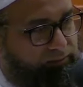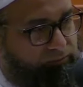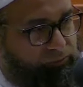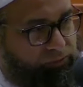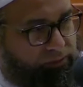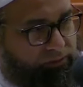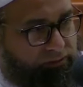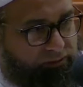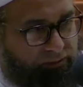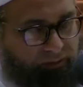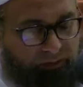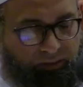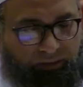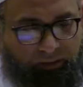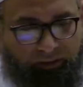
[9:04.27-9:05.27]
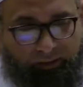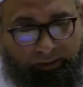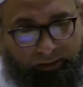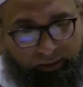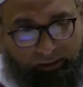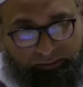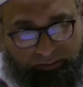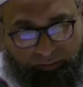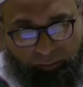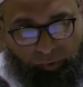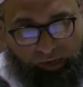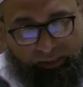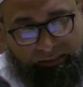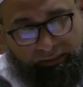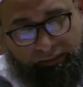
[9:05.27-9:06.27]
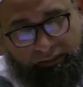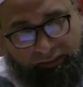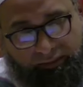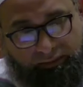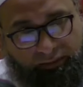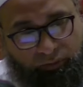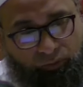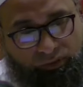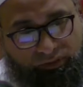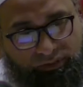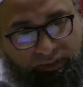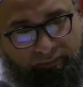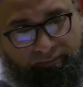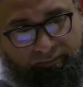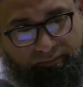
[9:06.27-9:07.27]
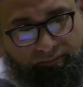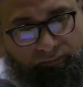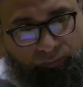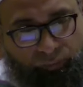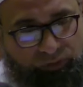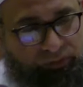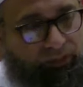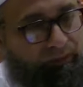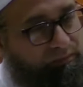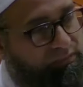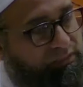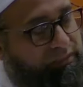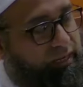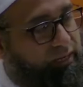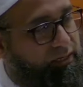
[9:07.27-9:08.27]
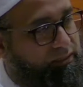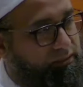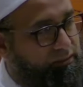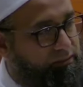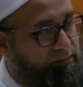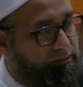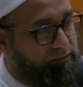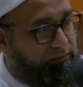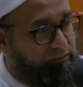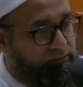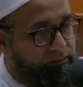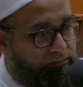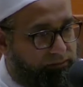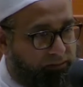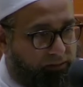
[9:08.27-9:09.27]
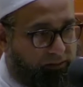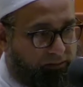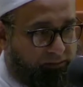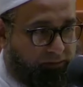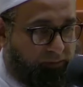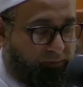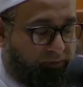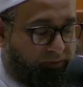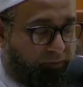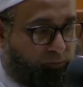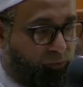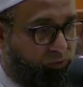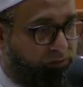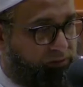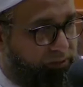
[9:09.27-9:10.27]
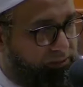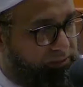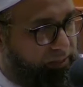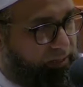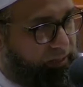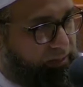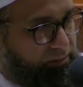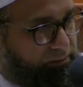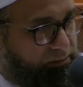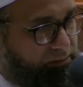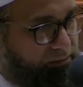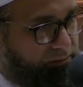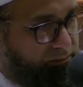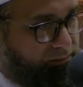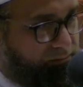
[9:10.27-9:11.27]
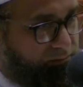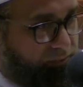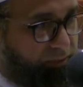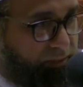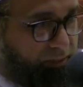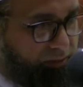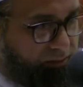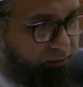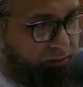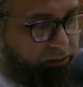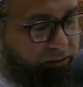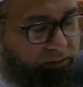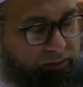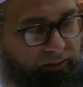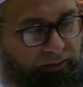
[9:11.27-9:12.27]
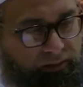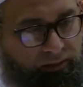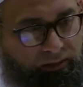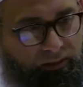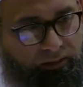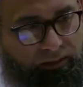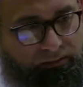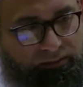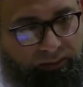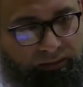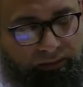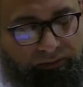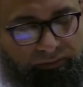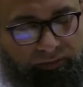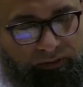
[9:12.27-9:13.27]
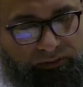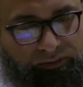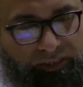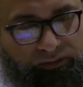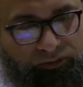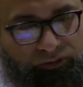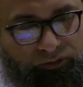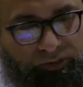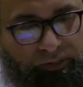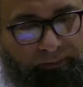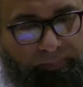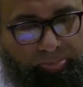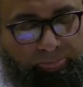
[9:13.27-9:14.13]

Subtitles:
of jinn. And surprisingly, there were some Muslim sects, some of the Mu'tazilites, right, in the early 2nd, 3rd century,